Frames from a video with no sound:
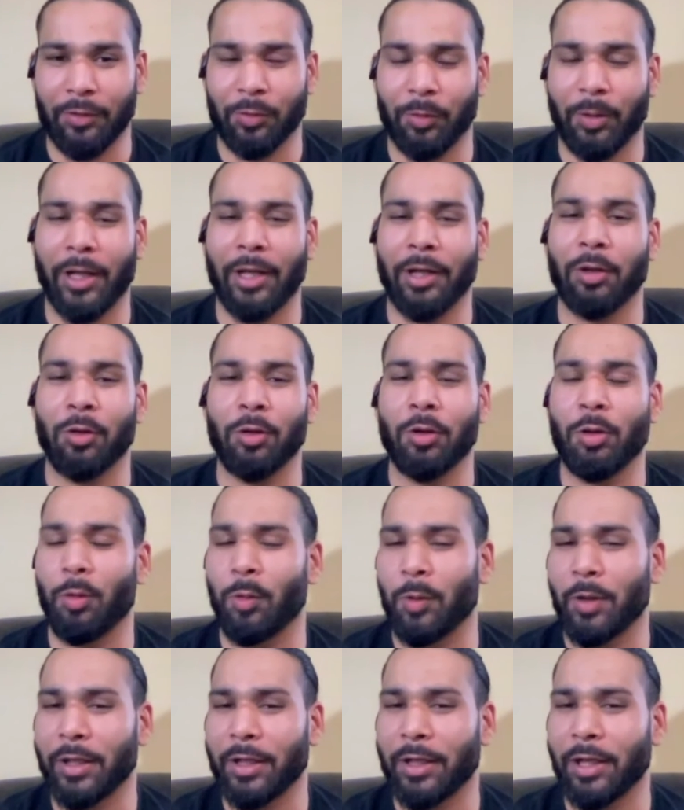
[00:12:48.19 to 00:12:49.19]
So I don't know
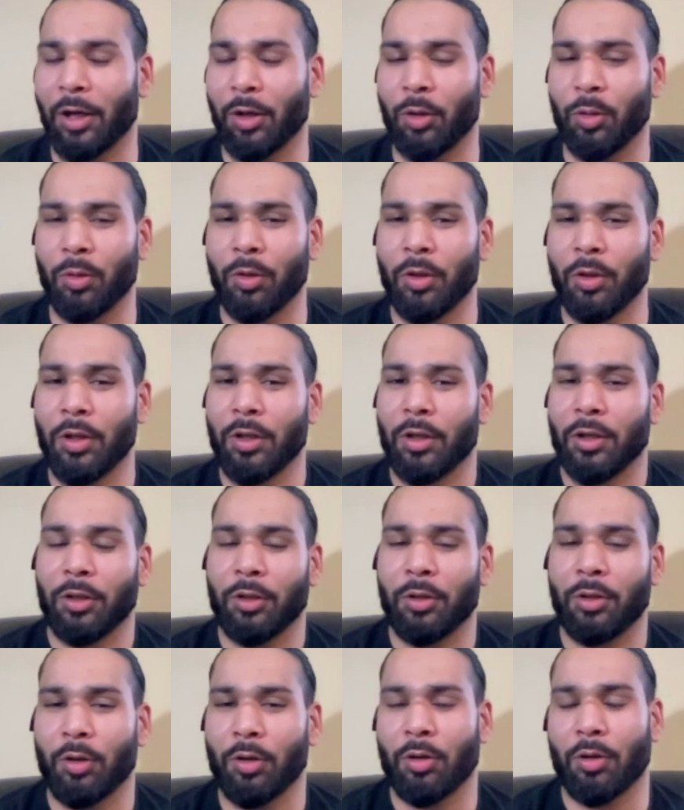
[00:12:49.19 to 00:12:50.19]
like how
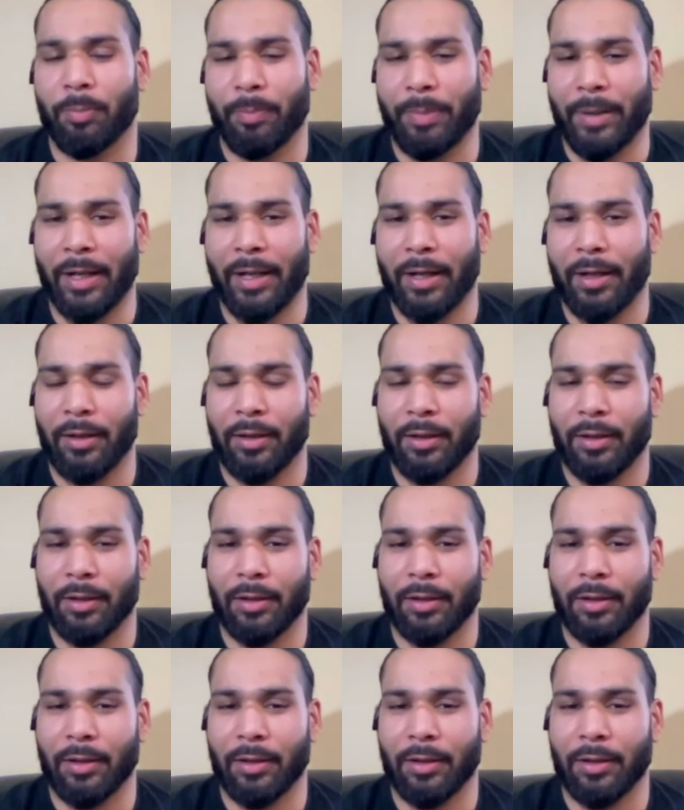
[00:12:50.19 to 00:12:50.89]
good or bad